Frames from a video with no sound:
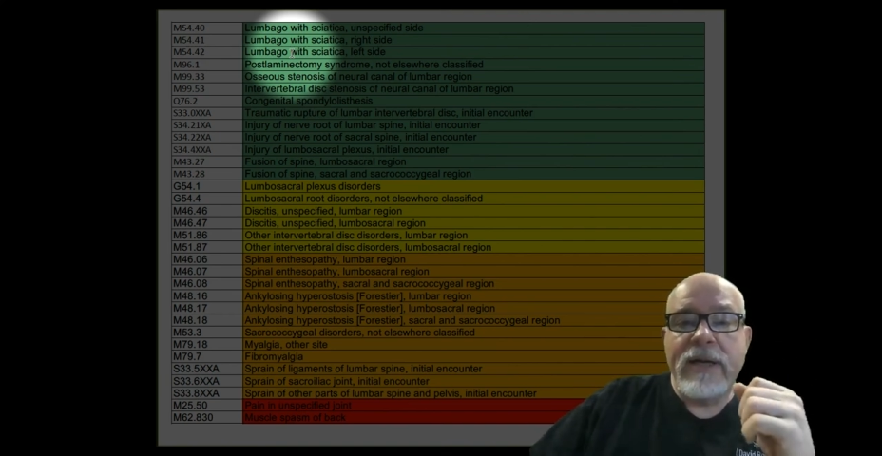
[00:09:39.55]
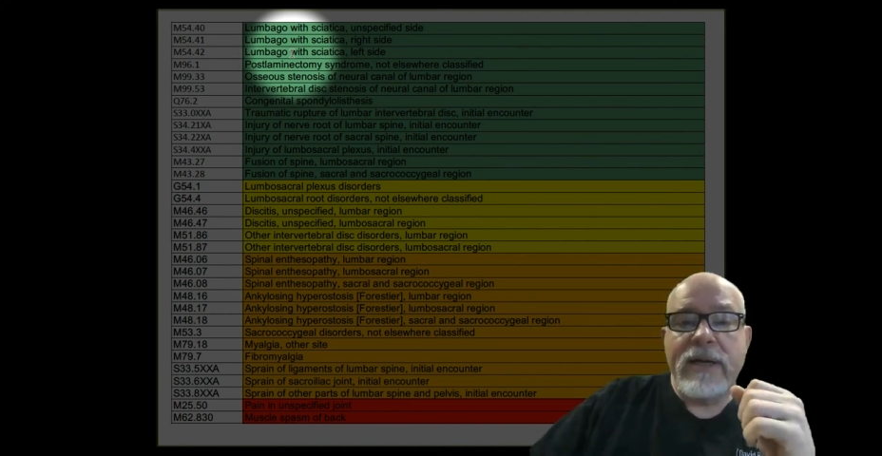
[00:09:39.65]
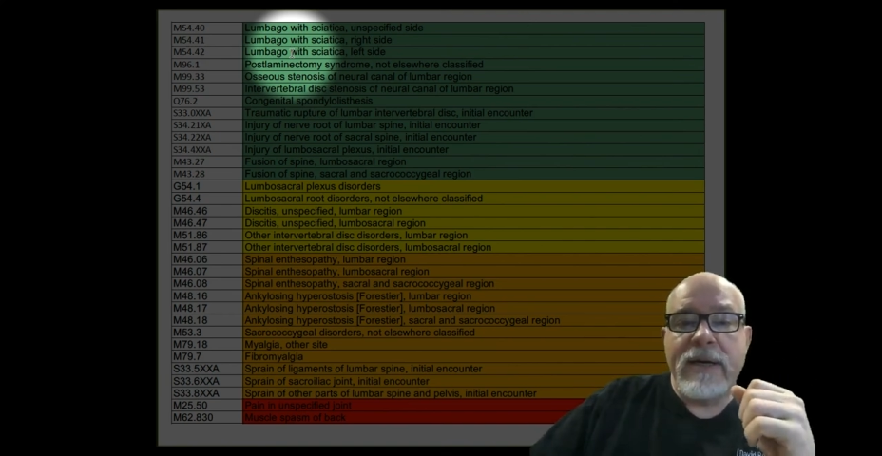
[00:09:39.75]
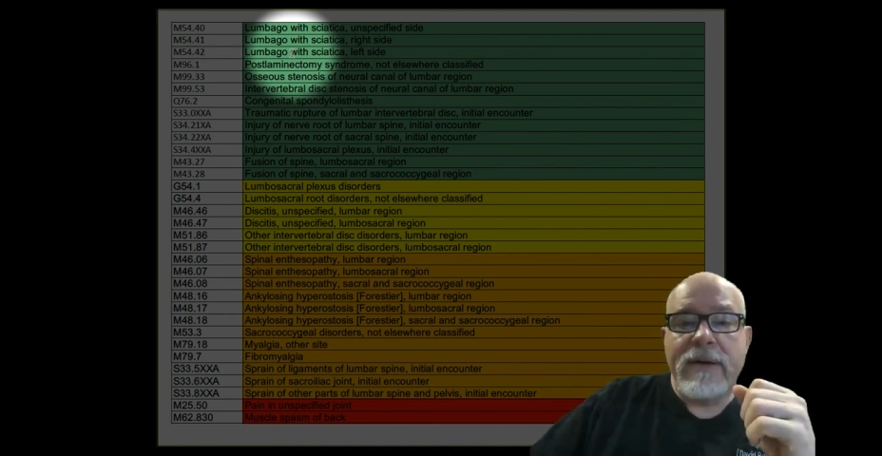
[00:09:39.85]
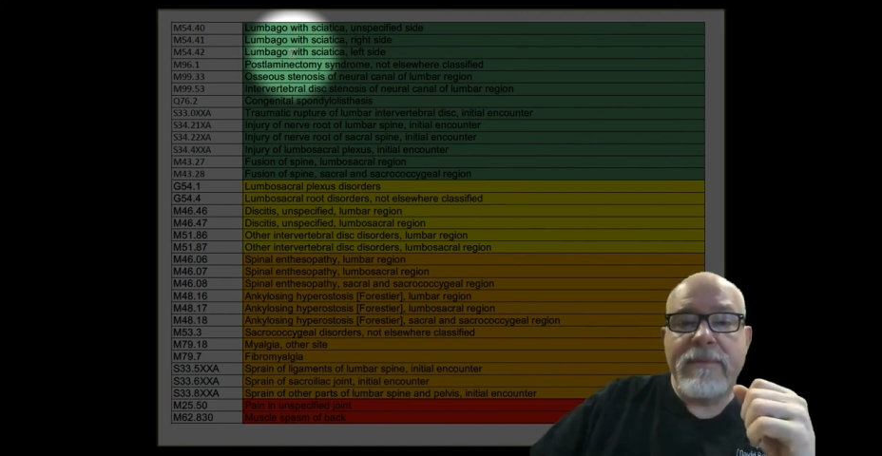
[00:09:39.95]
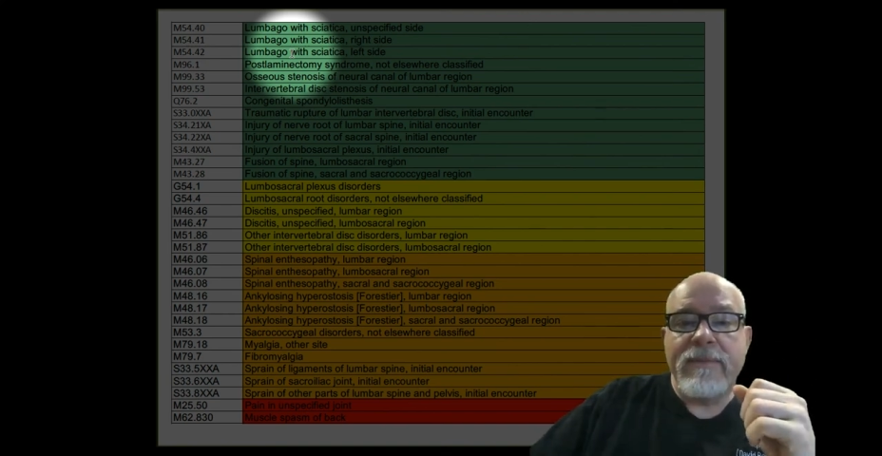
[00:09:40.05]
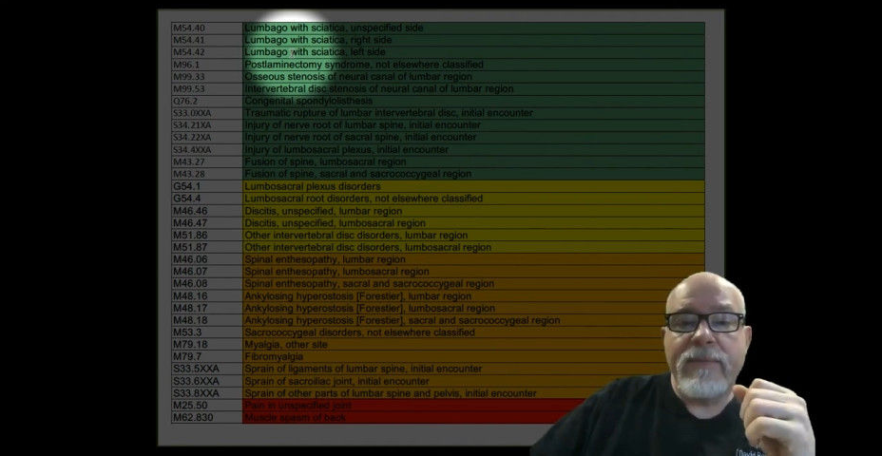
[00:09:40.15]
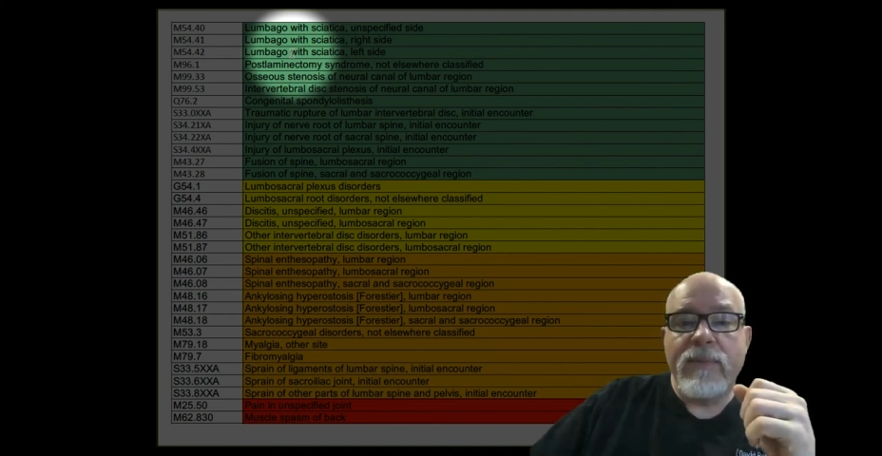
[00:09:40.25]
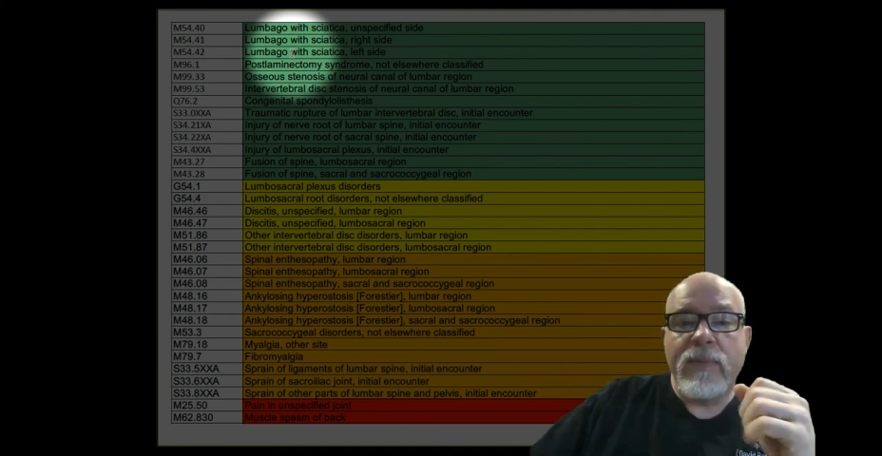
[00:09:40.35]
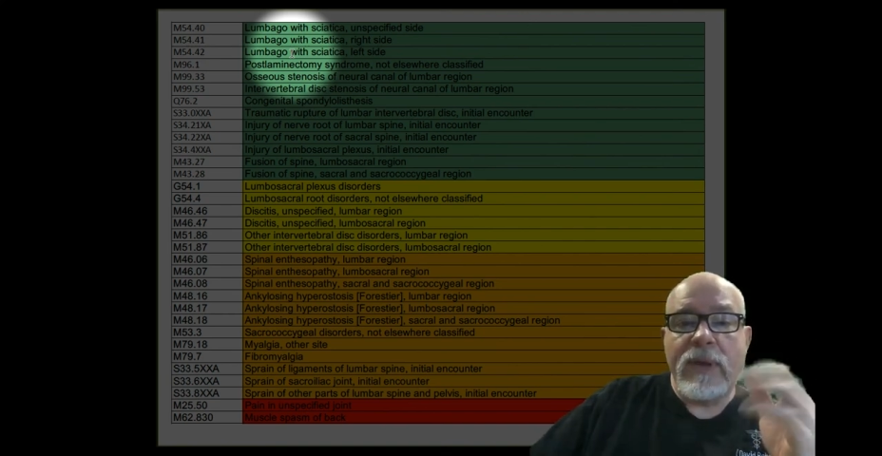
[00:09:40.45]

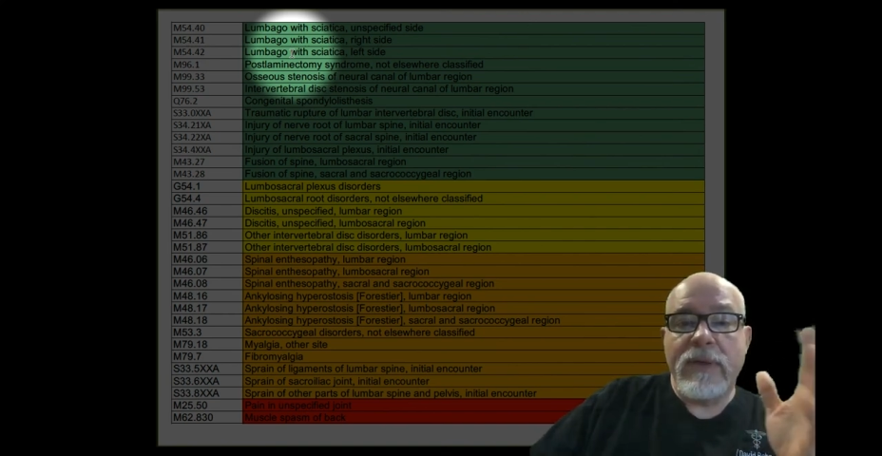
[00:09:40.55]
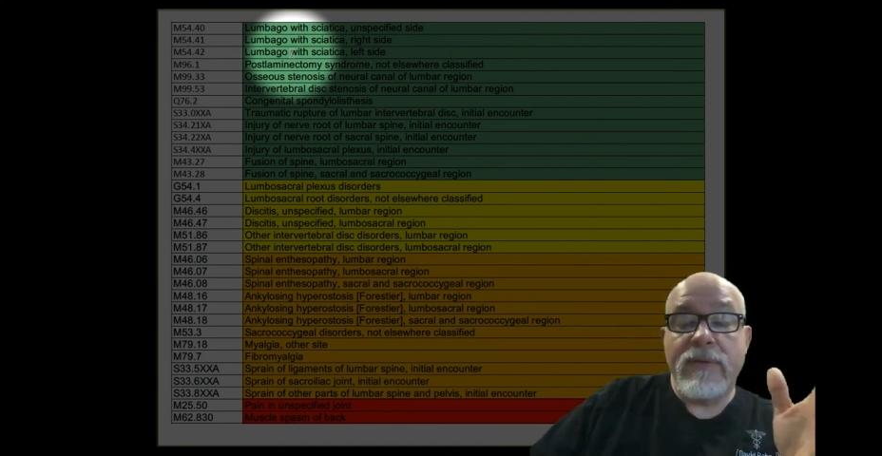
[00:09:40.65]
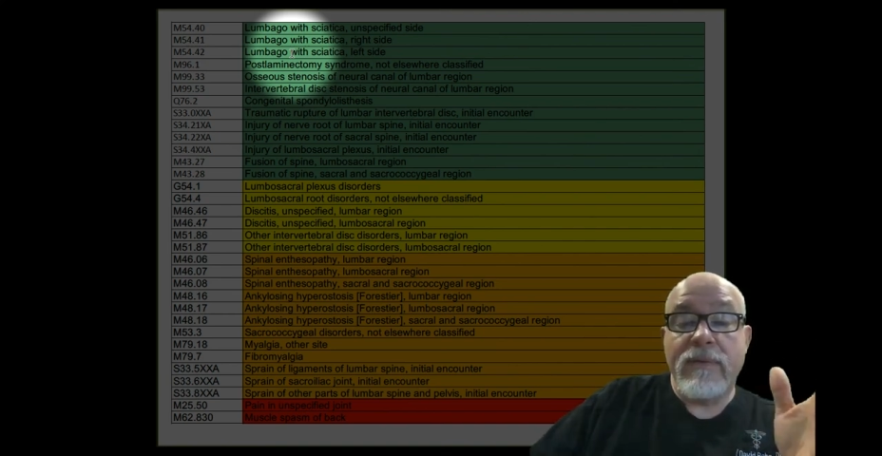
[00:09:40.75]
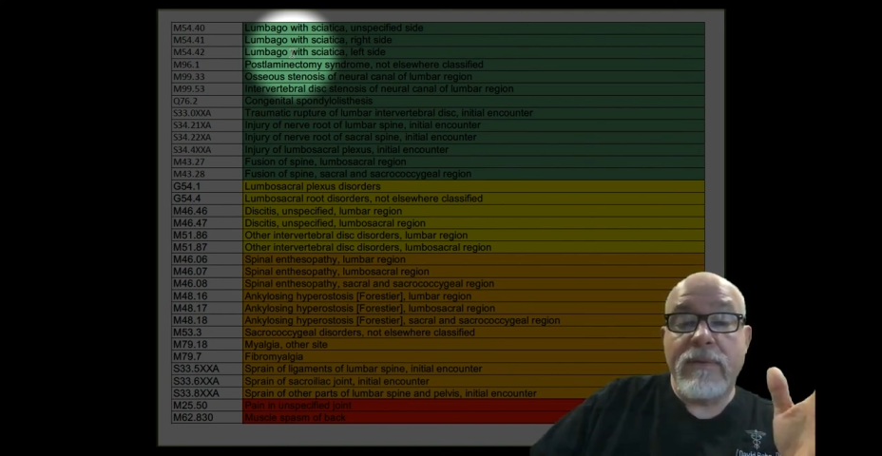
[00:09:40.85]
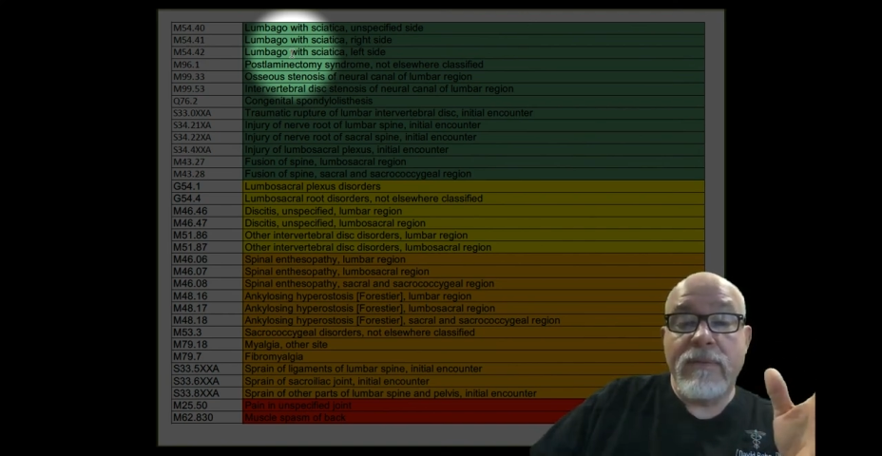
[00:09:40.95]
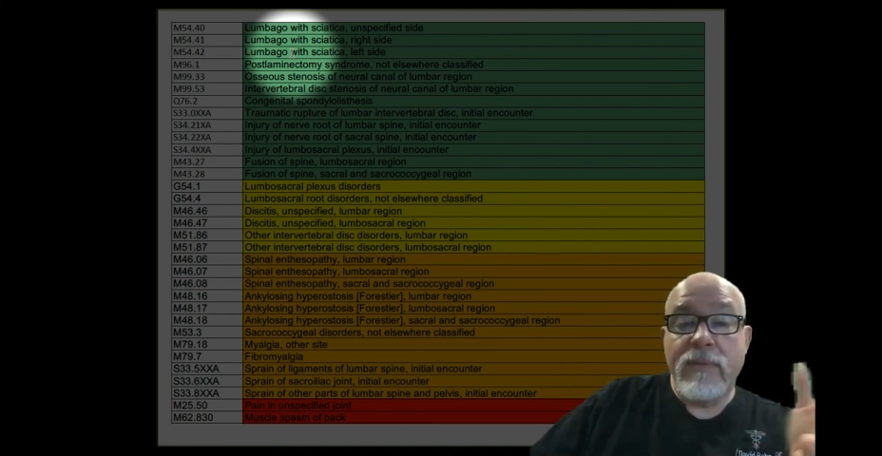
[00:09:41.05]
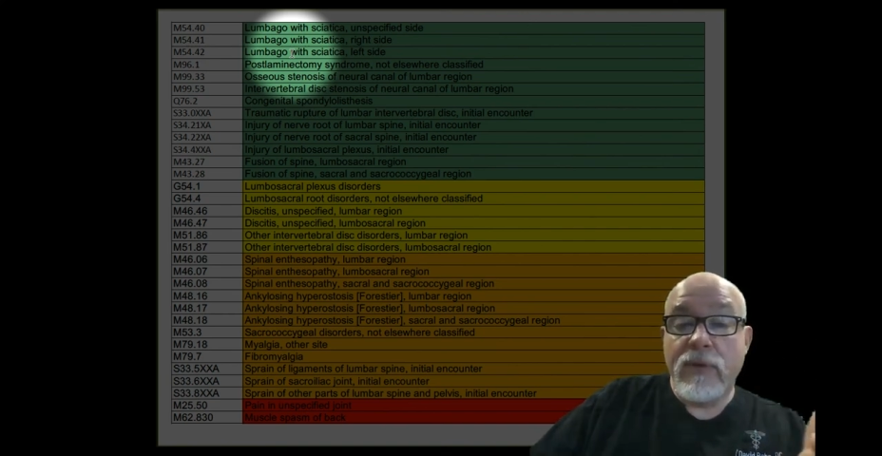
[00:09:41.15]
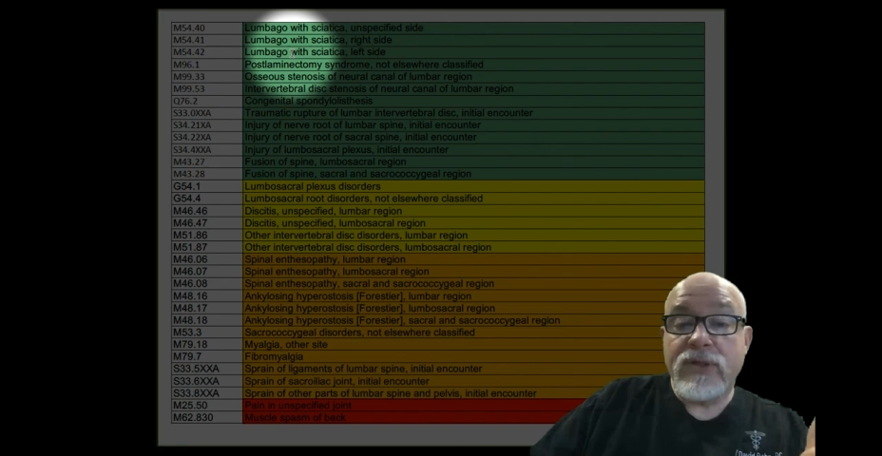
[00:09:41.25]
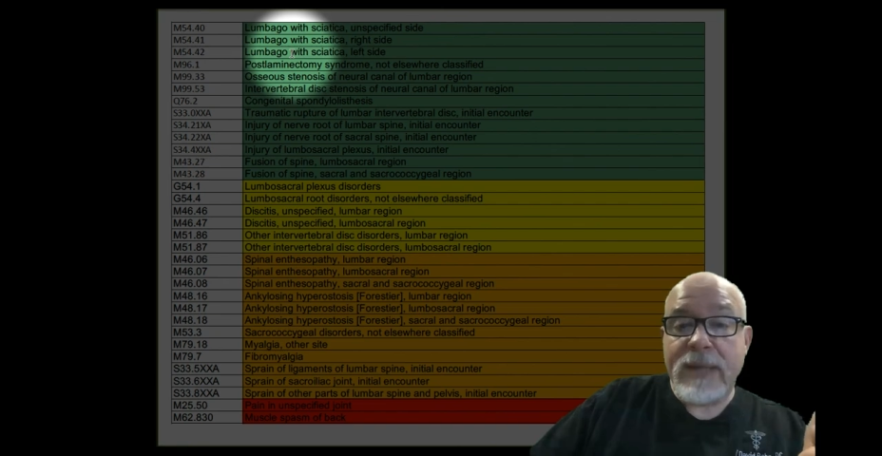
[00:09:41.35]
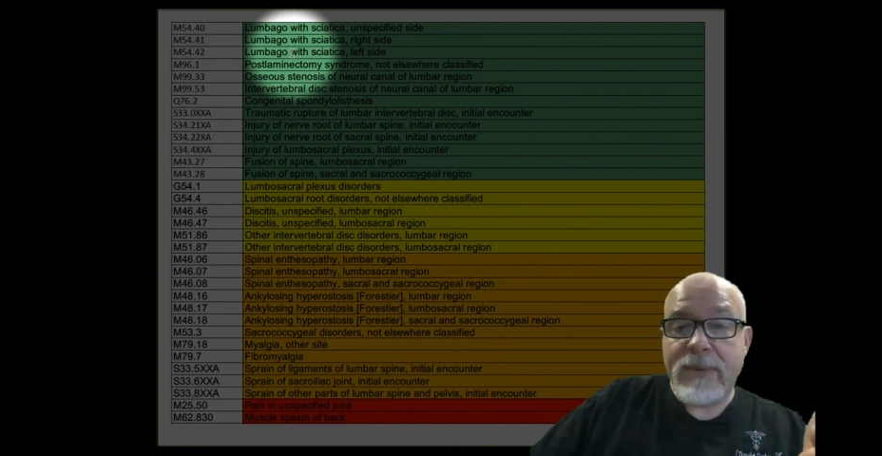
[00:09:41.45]

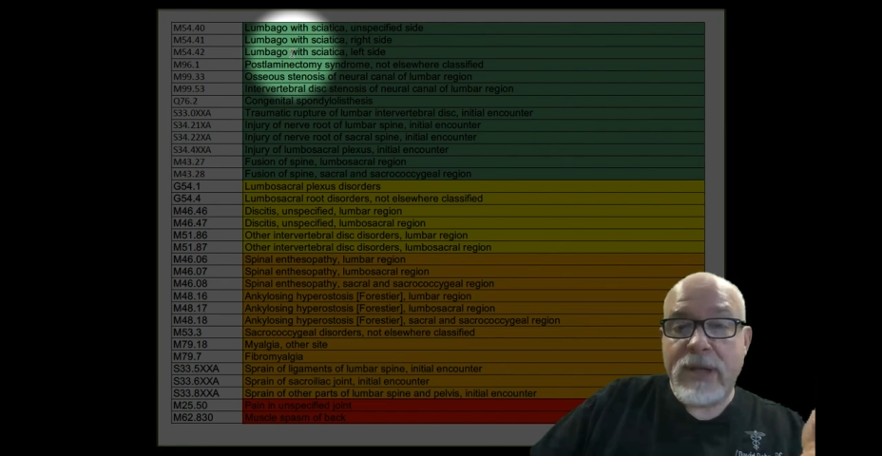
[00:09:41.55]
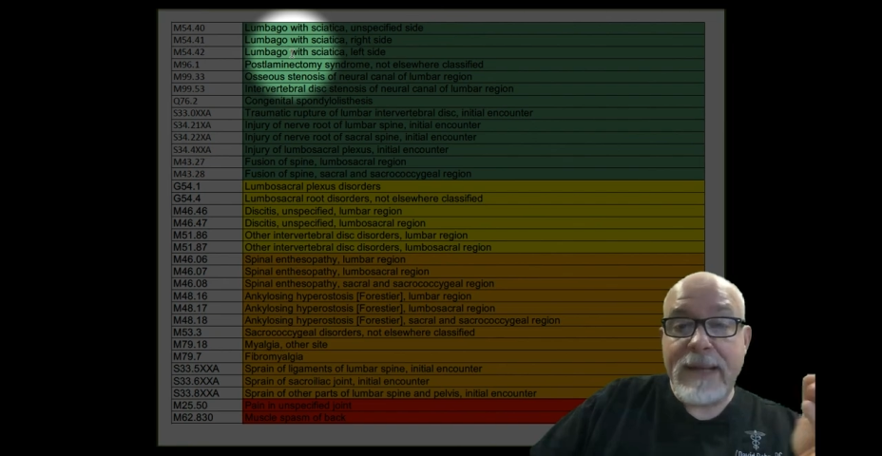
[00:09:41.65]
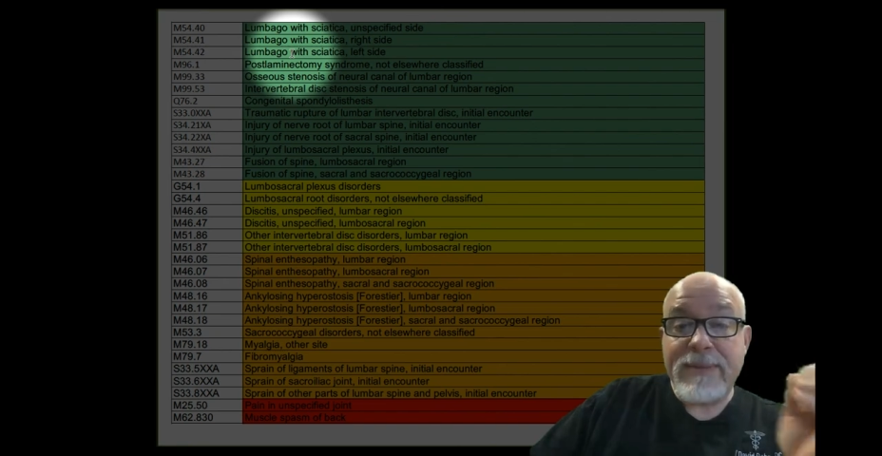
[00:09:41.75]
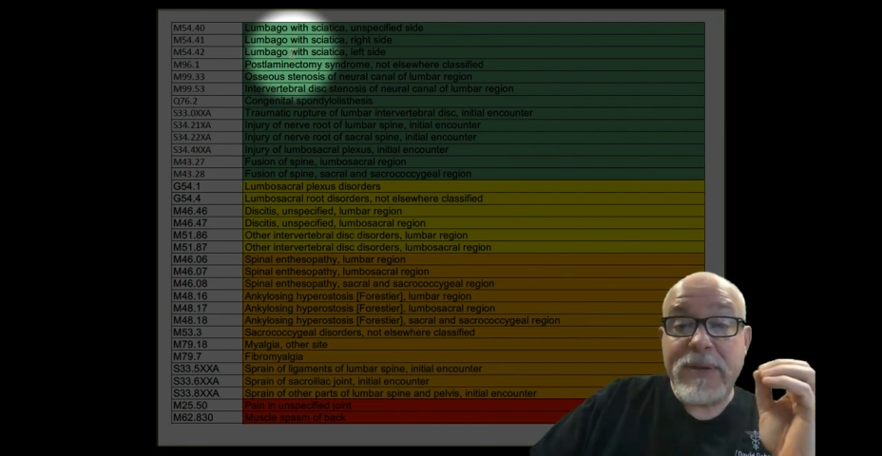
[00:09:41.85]
those type of claims.